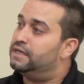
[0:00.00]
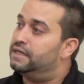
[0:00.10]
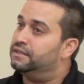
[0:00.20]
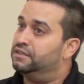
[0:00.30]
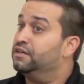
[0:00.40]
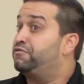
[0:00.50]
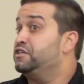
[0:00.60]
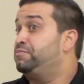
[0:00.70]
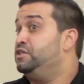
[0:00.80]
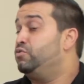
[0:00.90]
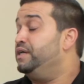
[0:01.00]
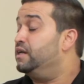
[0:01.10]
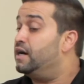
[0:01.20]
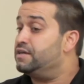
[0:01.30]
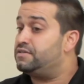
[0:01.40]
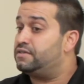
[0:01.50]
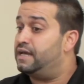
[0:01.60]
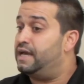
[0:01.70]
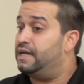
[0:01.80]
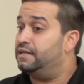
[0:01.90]
And the difference between us
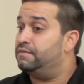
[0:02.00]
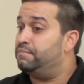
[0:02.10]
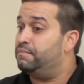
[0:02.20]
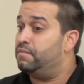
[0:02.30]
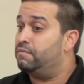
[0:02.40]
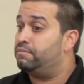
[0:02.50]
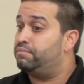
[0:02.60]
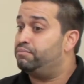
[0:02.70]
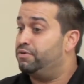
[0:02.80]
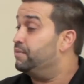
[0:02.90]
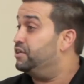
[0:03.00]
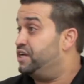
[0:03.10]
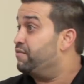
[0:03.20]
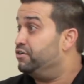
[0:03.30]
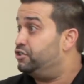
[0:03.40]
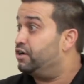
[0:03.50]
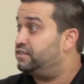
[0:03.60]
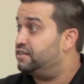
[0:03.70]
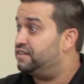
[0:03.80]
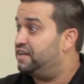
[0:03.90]
and pretty much every drug
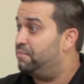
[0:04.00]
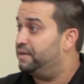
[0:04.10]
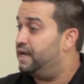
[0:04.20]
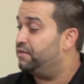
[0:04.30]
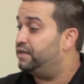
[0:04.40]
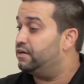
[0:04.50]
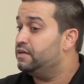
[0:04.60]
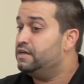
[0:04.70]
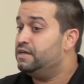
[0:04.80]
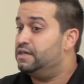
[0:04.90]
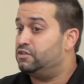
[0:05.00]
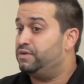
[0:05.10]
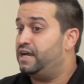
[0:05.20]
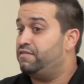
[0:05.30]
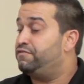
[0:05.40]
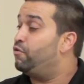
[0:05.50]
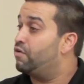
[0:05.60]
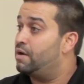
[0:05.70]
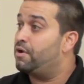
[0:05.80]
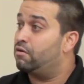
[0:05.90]
testing company out there is we have
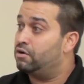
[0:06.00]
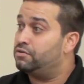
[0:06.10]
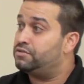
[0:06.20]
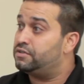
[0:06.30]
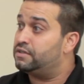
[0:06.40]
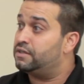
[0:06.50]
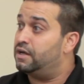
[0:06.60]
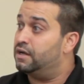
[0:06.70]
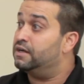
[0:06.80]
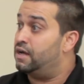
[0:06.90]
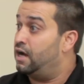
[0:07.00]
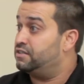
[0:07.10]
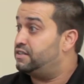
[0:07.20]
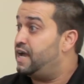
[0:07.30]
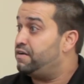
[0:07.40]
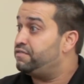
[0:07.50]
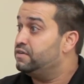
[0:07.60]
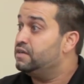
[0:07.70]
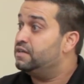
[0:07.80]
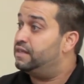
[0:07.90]
4 MROs on staff
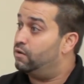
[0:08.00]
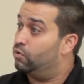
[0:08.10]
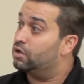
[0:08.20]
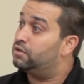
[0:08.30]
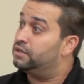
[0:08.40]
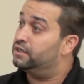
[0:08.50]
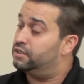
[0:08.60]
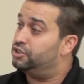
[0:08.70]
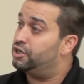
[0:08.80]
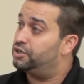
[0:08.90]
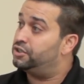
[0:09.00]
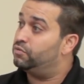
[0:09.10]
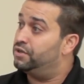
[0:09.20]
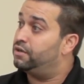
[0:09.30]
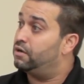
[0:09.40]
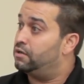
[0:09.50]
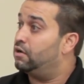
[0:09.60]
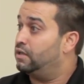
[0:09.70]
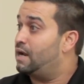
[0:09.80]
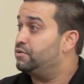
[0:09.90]
that work in conjunction with
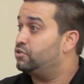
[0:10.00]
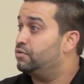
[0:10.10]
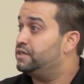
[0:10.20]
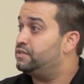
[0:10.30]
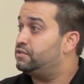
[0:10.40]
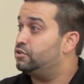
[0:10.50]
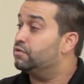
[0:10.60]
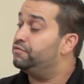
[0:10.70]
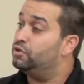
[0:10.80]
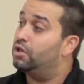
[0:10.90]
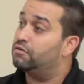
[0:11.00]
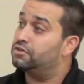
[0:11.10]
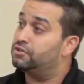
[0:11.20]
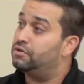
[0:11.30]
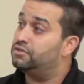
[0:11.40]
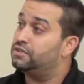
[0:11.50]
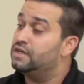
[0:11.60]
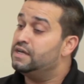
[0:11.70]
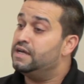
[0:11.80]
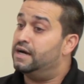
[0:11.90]
our laboratories to review our results.
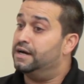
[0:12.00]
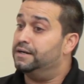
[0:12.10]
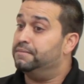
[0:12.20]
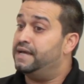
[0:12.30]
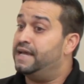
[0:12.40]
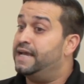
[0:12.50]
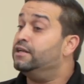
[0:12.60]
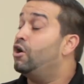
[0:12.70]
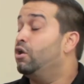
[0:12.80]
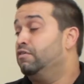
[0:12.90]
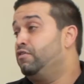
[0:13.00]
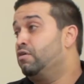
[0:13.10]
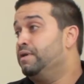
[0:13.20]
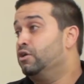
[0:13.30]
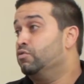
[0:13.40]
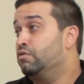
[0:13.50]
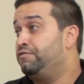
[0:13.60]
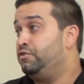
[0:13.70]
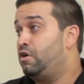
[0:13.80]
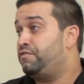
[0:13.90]
And all of our medical
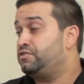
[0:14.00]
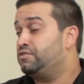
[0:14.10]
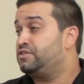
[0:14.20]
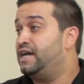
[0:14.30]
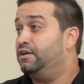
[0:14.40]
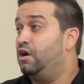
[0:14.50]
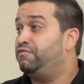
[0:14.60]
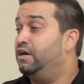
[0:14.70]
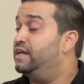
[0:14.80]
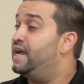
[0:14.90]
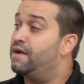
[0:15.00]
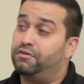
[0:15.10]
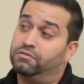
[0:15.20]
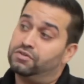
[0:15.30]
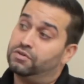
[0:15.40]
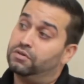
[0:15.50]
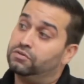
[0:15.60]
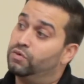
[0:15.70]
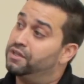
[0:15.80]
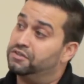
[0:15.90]
review officers sign off on every result,
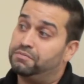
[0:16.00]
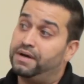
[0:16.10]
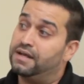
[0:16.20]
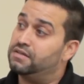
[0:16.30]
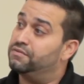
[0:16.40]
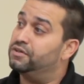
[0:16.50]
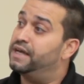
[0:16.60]
whether it's positive or